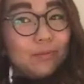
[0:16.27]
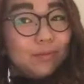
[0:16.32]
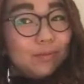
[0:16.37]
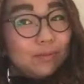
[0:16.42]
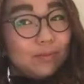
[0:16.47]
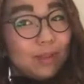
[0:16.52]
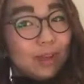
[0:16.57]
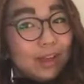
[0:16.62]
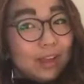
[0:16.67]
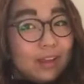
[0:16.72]

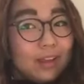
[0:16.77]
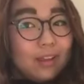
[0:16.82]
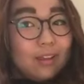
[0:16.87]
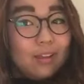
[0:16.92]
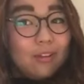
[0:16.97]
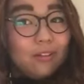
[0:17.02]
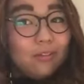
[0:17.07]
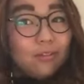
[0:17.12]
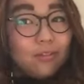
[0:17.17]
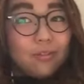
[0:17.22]
my
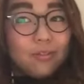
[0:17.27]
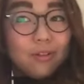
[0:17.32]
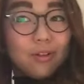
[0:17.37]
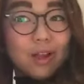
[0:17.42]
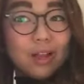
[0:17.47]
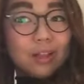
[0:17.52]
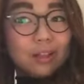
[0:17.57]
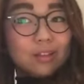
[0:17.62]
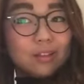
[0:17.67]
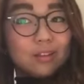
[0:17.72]

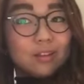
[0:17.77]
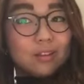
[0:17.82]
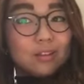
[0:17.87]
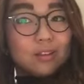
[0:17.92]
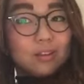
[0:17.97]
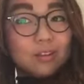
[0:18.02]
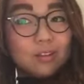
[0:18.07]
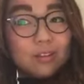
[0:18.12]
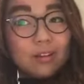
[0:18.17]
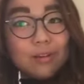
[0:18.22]
friend.
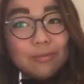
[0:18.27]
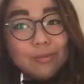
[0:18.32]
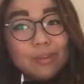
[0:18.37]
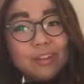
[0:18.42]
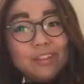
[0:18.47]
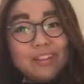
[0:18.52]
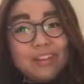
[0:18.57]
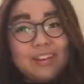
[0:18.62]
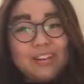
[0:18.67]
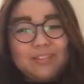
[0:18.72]
I
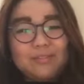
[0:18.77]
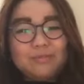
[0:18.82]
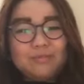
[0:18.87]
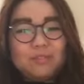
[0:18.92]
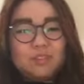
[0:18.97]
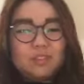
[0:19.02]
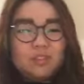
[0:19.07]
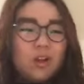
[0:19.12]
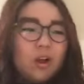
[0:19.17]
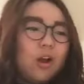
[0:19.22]
mean yeah.
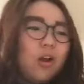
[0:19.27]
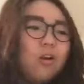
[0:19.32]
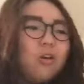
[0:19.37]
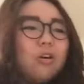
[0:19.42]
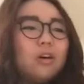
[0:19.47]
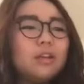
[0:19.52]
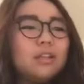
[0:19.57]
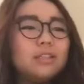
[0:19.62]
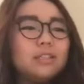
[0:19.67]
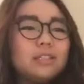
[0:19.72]
So
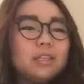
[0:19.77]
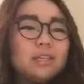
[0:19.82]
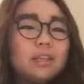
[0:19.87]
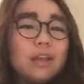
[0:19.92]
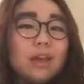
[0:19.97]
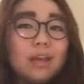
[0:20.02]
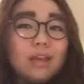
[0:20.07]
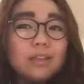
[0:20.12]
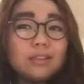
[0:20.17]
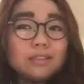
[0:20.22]

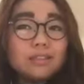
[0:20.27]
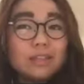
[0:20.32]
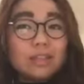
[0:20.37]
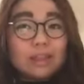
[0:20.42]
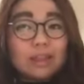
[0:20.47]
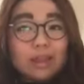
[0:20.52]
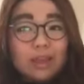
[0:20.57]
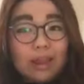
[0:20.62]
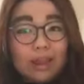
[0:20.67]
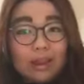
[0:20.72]
today is the
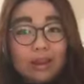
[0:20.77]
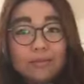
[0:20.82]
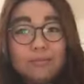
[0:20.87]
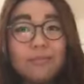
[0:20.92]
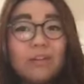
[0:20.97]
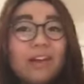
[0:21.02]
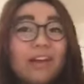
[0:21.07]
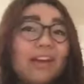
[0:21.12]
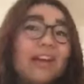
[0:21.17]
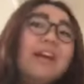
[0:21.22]
day.
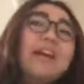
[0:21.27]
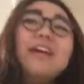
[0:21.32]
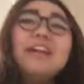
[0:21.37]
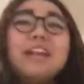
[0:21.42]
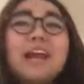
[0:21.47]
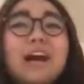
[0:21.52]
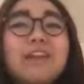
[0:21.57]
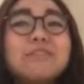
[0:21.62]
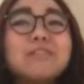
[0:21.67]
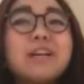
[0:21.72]

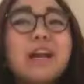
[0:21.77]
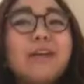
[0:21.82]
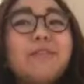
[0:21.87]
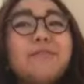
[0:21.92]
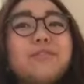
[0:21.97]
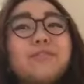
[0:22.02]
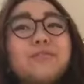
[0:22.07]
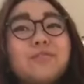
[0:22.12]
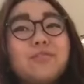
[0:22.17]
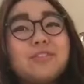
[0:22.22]
Now time
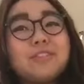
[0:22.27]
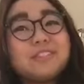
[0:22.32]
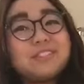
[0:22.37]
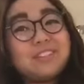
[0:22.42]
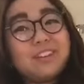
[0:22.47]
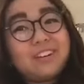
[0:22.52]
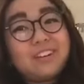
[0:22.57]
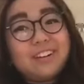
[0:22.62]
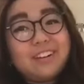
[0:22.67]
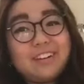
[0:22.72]
for, for
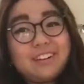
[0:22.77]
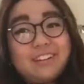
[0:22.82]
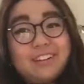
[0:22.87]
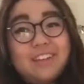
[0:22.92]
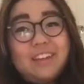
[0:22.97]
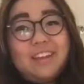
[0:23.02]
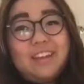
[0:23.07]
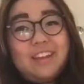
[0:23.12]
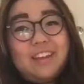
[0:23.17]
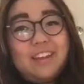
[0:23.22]
starting
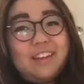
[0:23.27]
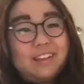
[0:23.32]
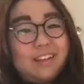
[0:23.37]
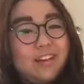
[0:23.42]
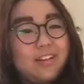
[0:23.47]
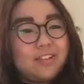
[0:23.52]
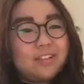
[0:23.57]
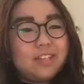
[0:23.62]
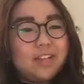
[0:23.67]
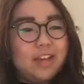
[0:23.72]
the
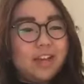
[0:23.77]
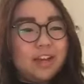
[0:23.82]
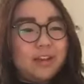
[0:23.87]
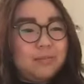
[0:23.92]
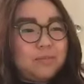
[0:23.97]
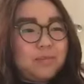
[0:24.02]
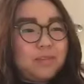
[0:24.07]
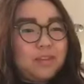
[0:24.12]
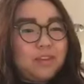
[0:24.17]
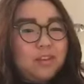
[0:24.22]
cook
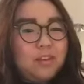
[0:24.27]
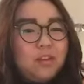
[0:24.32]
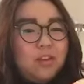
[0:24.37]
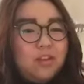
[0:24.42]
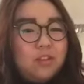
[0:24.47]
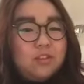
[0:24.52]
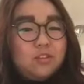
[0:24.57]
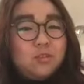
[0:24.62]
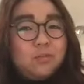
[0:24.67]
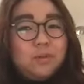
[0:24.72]
time.
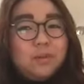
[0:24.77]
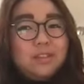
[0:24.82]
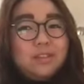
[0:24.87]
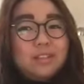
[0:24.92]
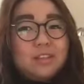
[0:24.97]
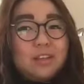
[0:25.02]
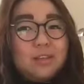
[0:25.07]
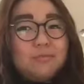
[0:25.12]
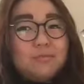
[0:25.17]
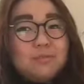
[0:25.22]
So
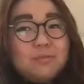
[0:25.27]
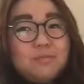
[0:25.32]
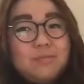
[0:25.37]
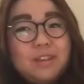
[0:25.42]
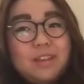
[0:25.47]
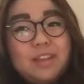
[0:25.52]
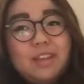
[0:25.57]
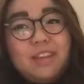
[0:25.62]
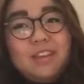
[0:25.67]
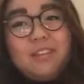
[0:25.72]
basically I'm
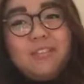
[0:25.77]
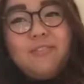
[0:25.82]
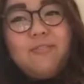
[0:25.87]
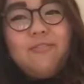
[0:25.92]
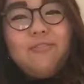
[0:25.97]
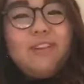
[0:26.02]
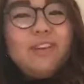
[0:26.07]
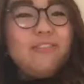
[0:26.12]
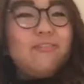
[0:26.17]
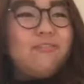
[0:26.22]
making
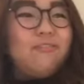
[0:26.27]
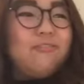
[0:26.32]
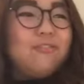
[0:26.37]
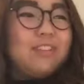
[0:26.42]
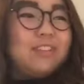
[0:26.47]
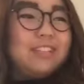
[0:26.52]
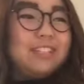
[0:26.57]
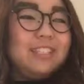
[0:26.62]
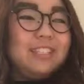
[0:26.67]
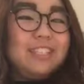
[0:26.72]
with
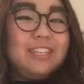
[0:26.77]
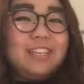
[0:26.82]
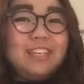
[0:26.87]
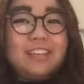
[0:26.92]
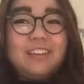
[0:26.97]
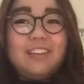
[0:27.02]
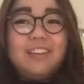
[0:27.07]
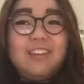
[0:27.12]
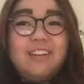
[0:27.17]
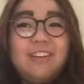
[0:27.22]

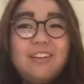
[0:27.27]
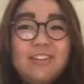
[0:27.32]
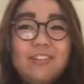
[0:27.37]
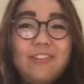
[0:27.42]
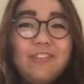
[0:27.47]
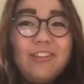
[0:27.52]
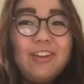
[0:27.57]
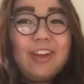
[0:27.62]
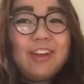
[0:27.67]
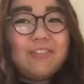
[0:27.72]
tea
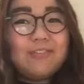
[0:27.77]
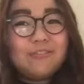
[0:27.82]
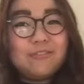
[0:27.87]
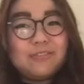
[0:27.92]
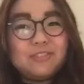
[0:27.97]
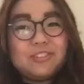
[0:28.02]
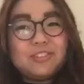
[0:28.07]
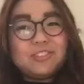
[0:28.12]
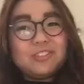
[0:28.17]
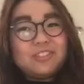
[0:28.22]
with
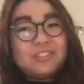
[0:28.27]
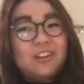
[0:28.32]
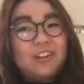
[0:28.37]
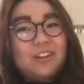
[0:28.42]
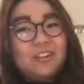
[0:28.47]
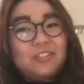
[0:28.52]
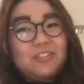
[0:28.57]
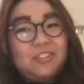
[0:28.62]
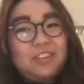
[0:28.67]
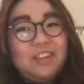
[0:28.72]

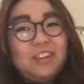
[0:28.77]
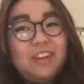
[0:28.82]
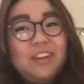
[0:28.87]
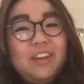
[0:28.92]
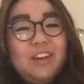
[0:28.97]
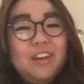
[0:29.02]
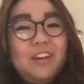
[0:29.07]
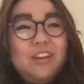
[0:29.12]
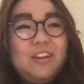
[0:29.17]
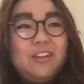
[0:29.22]
starving
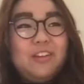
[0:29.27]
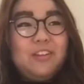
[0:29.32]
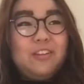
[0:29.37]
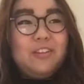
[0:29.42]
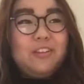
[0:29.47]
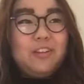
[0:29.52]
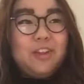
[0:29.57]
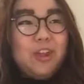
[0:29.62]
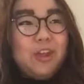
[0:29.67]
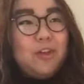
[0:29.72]

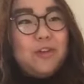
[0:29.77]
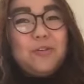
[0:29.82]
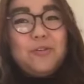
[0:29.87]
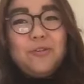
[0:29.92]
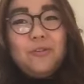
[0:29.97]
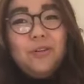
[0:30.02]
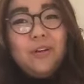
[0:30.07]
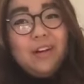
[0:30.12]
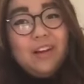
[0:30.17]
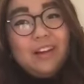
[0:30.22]

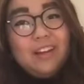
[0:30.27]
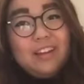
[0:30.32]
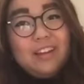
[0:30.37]
new